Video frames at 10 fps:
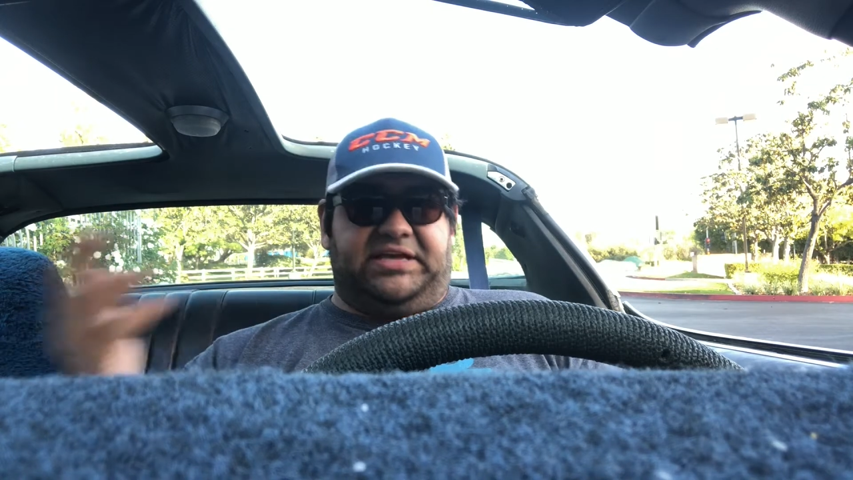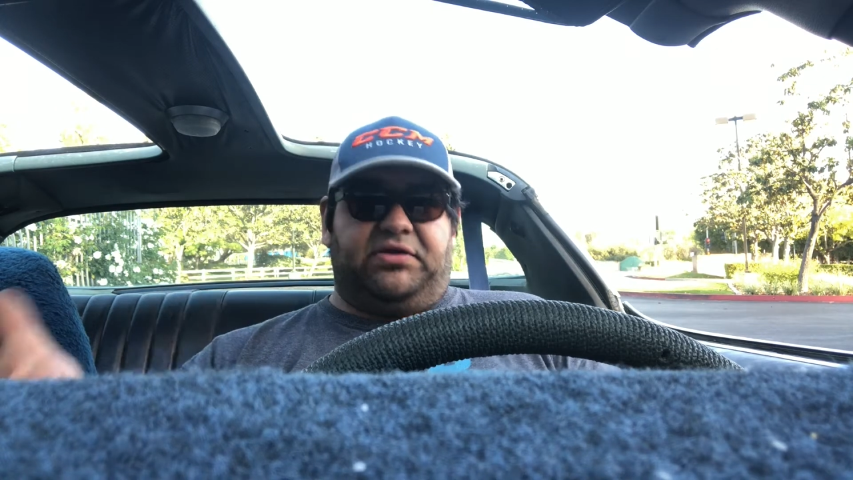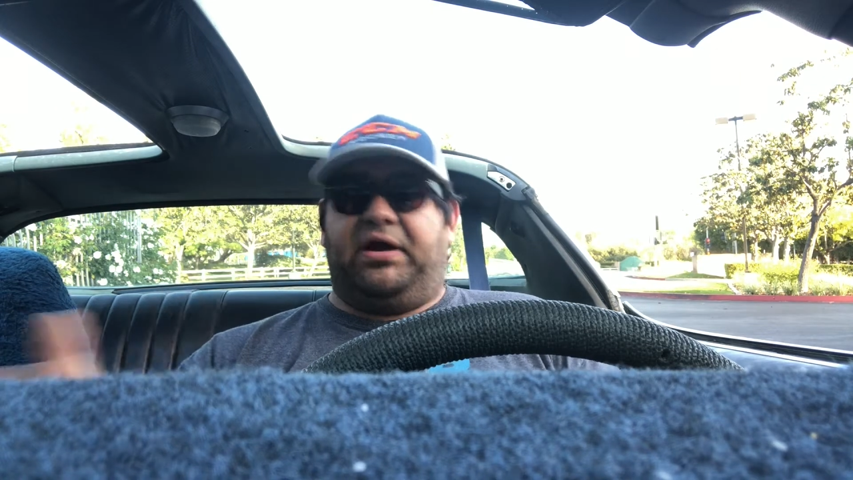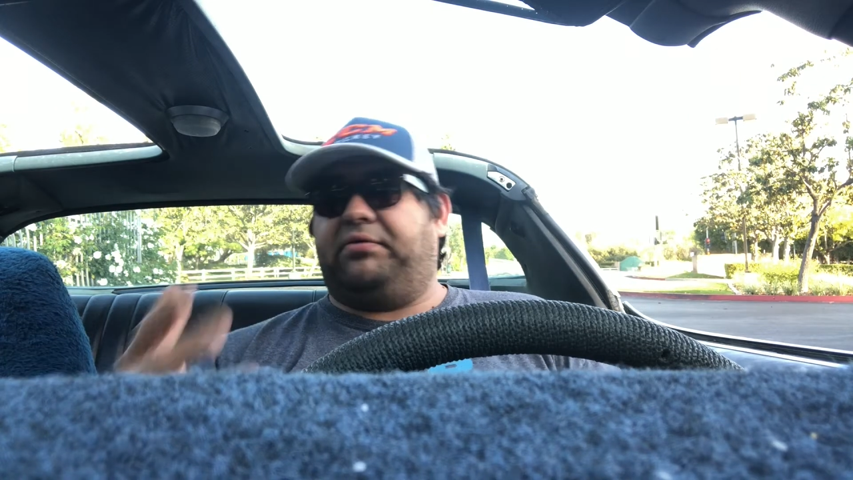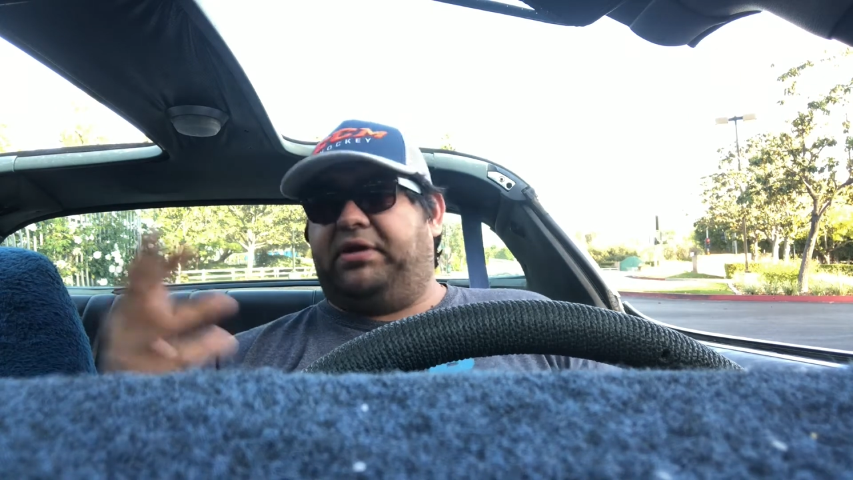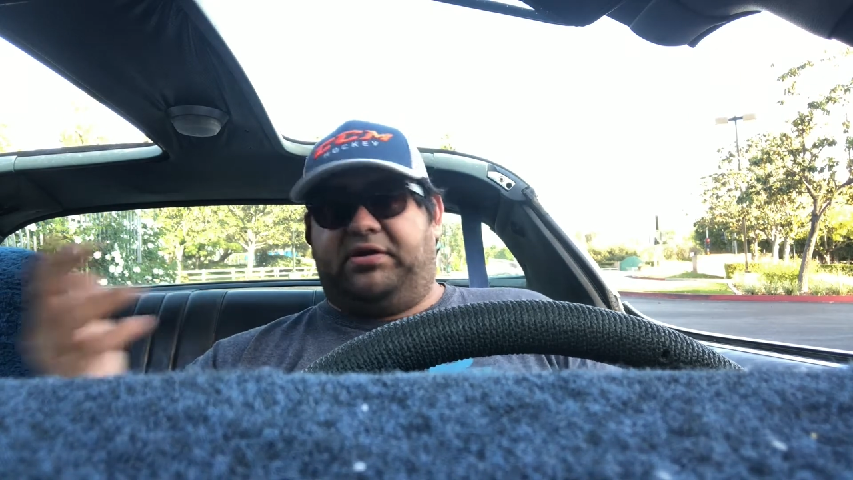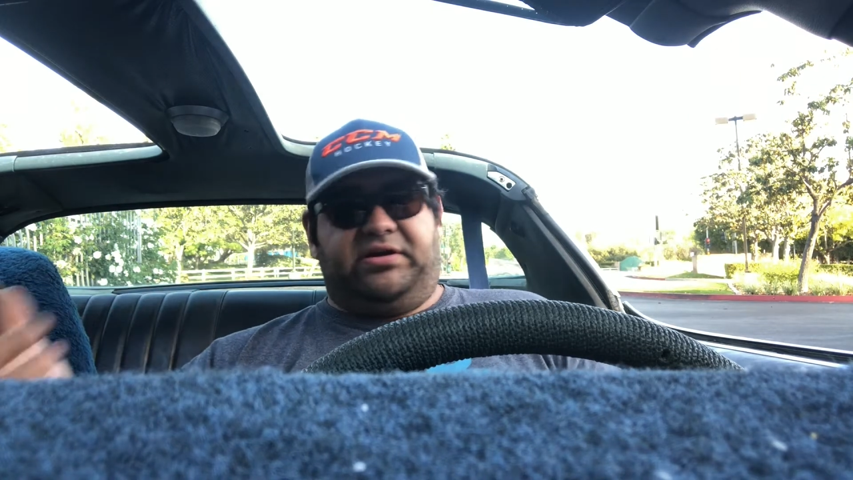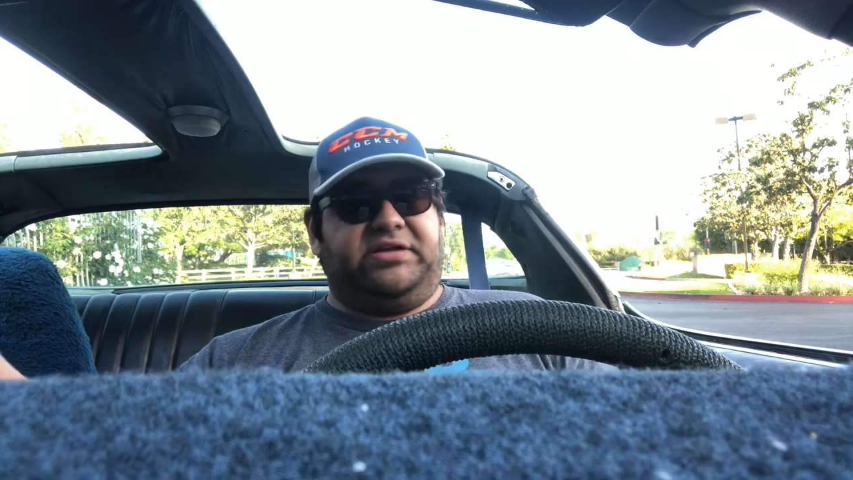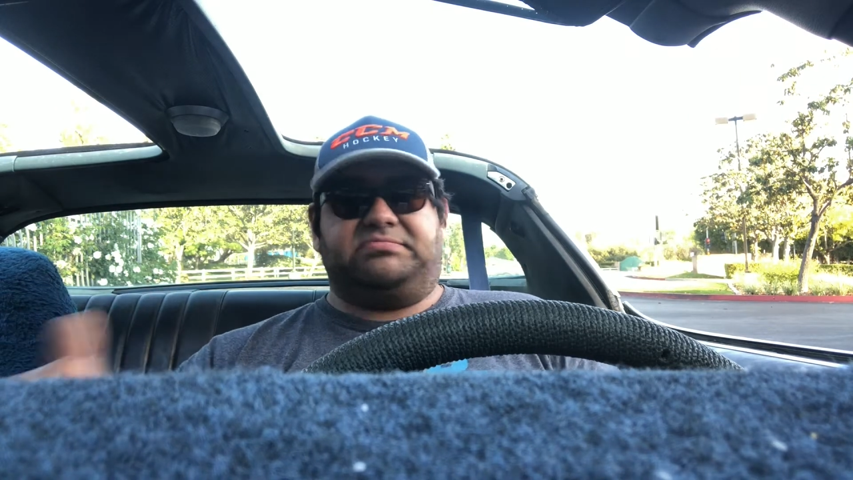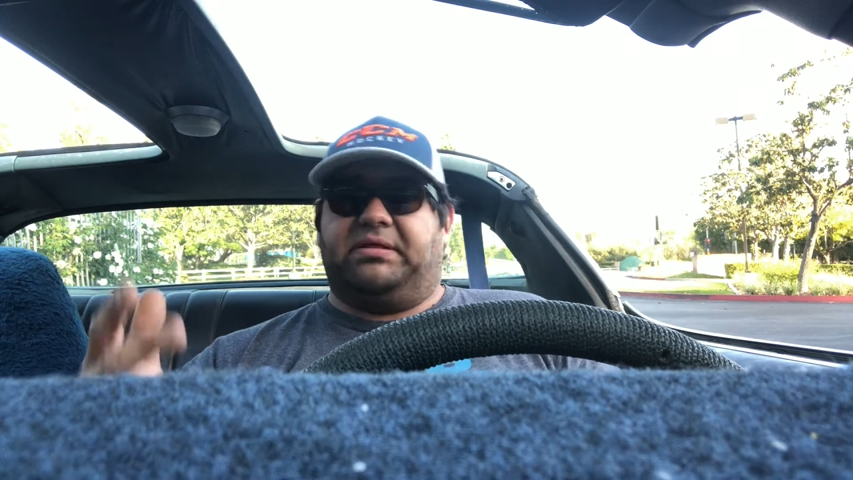I know how
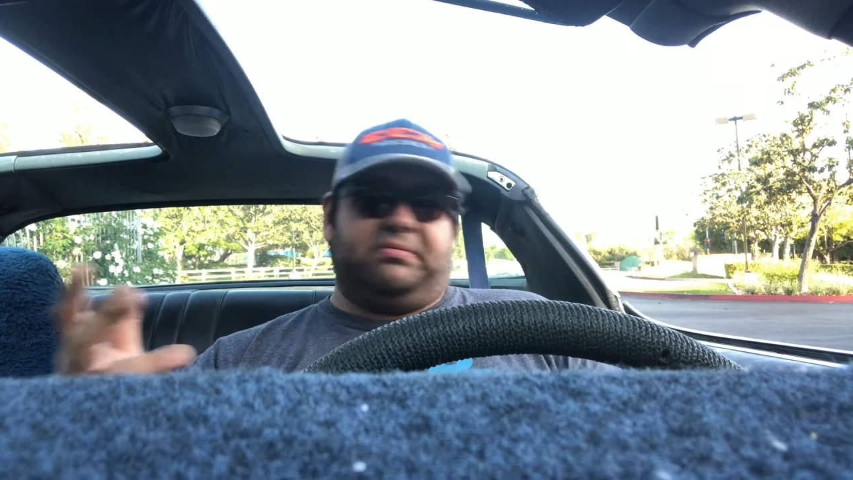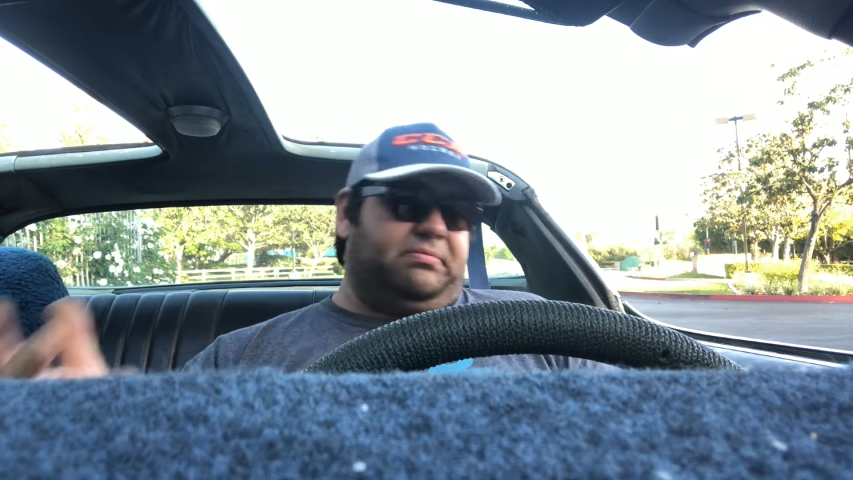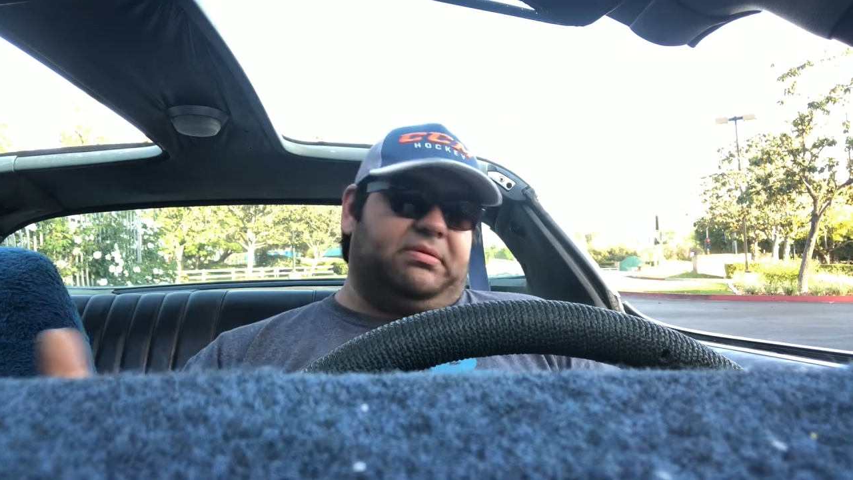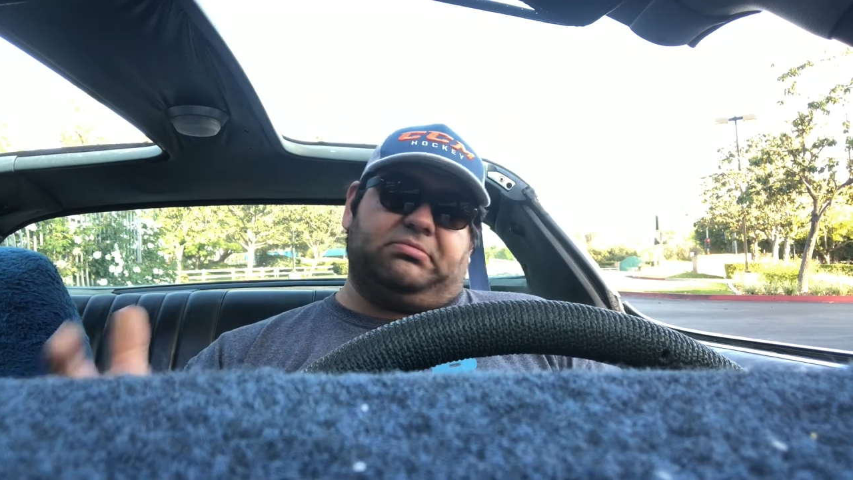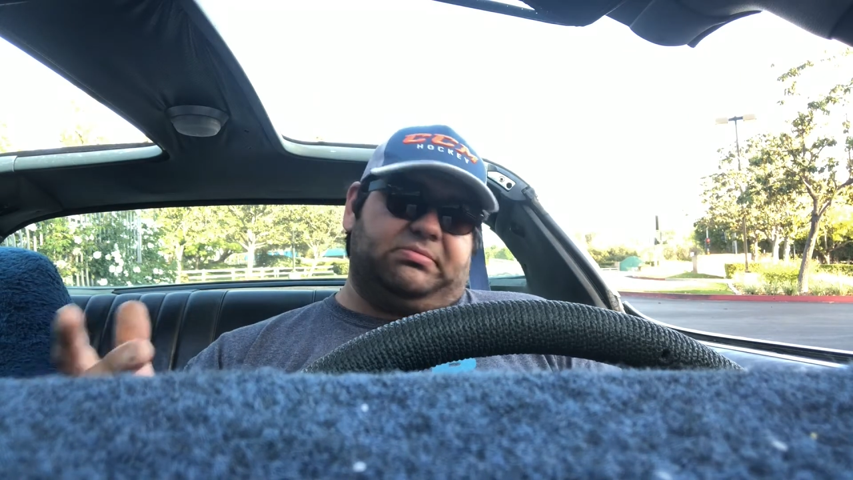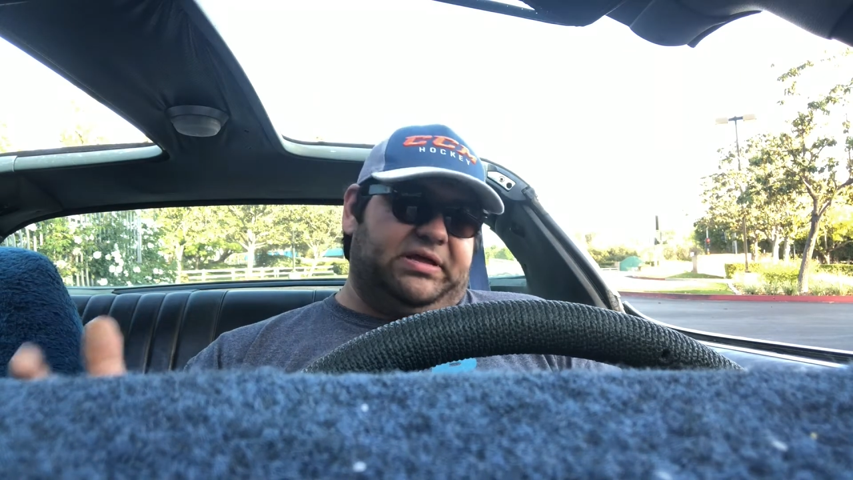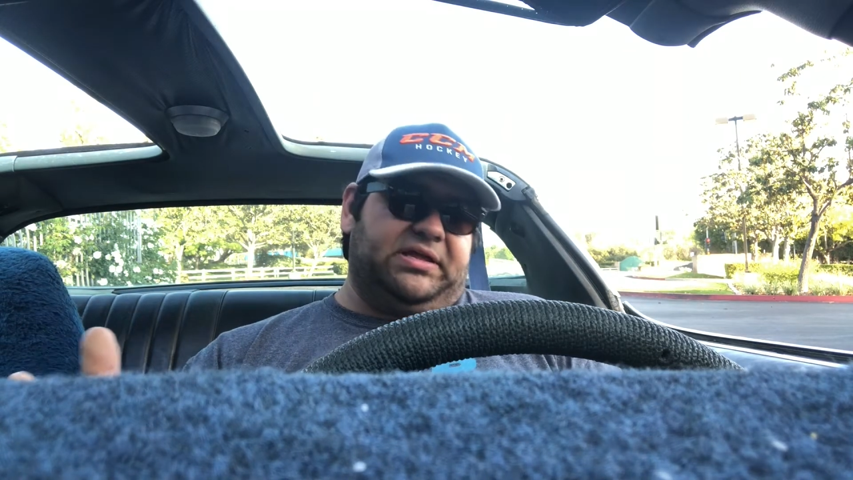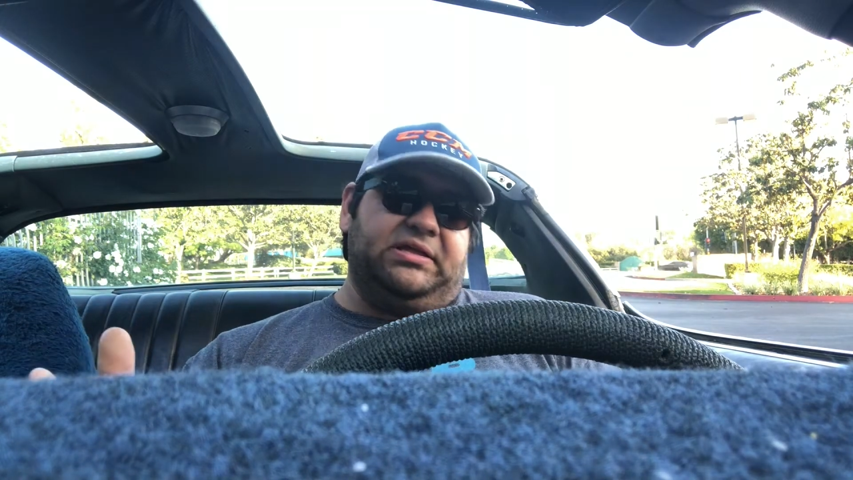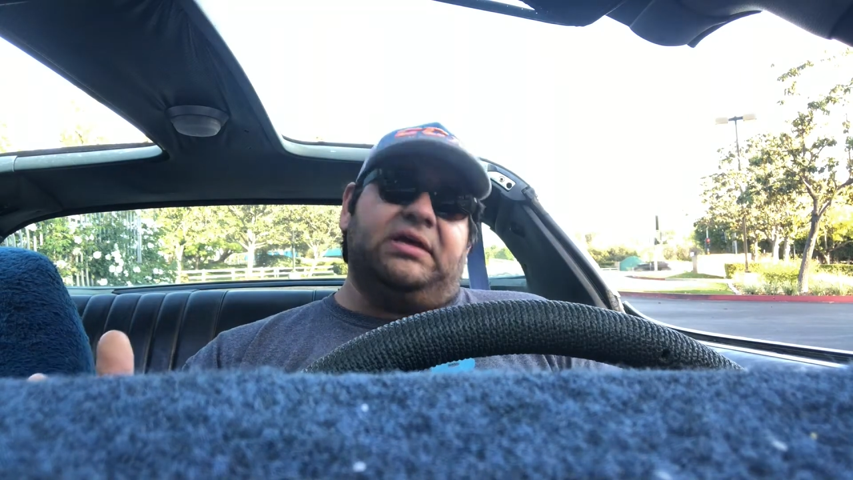rare it is, blah, blah, blah, blah, blah.